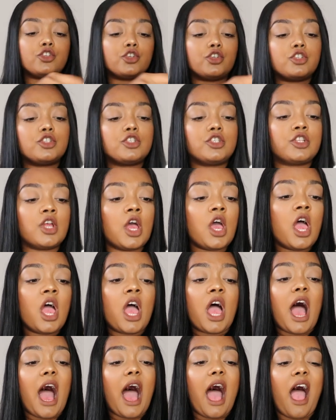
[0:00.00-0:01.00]
just
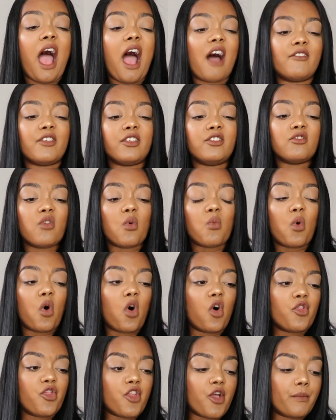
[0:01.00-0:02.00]
I haven't
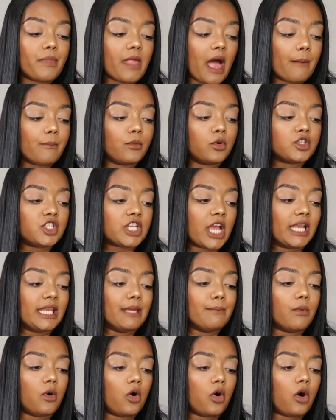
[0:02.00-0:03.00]
worn them that much
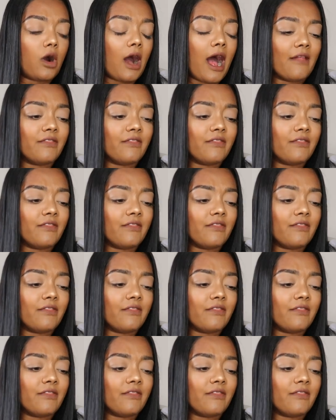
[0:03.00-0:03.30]
anymore,